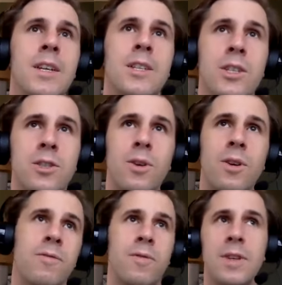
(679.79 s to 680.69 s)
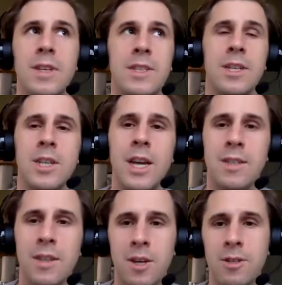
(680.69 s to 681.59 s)
just sort of suggest
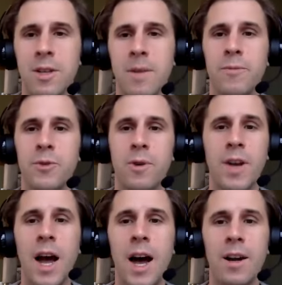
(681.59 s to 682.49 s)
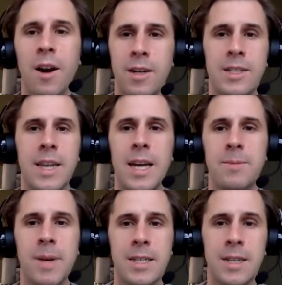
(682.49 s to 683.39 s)
that there's some sort of con artist
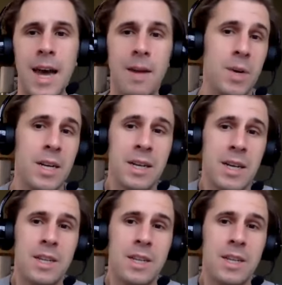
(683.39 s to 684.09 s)
aspect to that, but